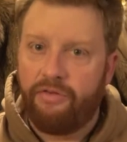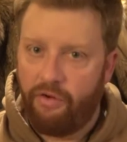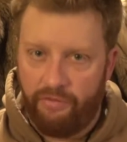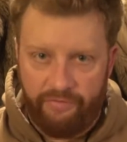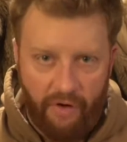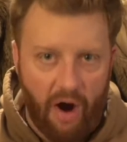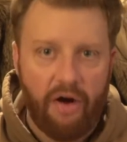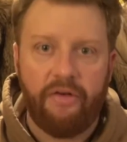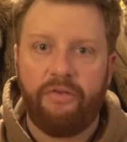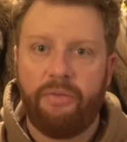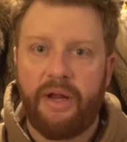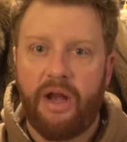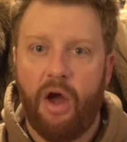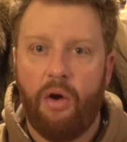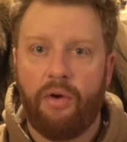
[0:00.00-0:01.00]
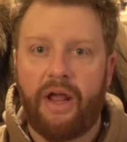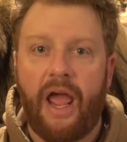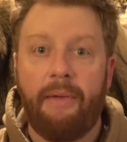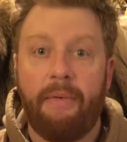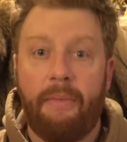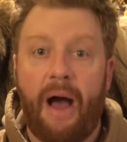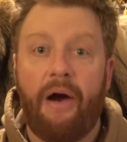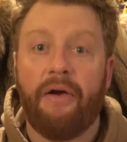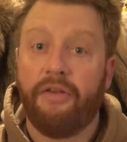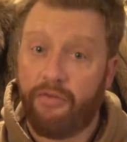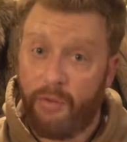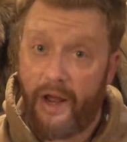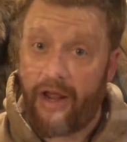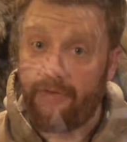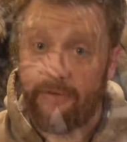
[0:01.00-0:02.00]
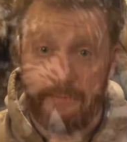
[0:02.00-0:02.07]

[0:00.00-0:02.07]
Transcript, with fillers: so far as we know, came about as a way